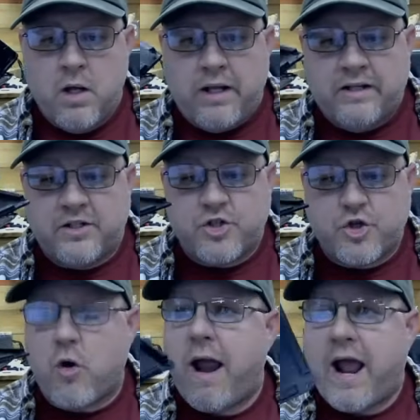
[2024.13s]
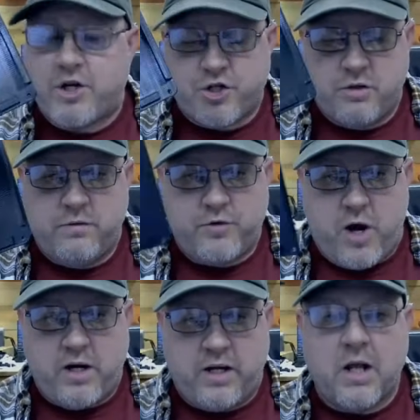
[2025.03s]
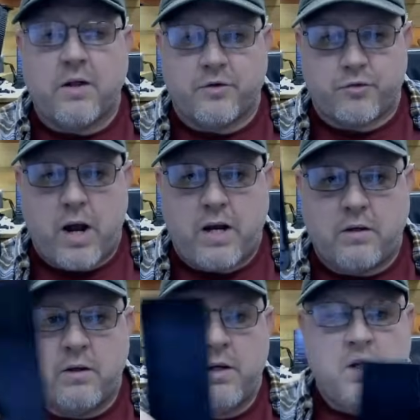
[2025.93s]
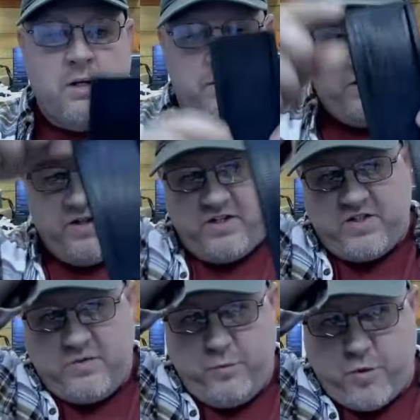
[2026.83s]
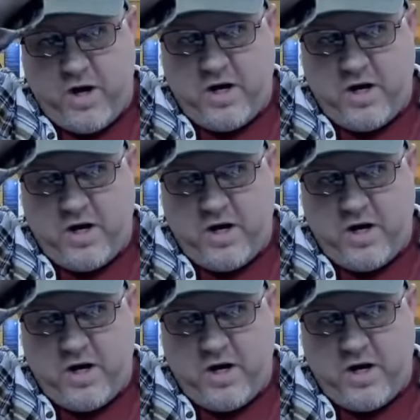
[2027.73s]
in the trash trying to get this right. This right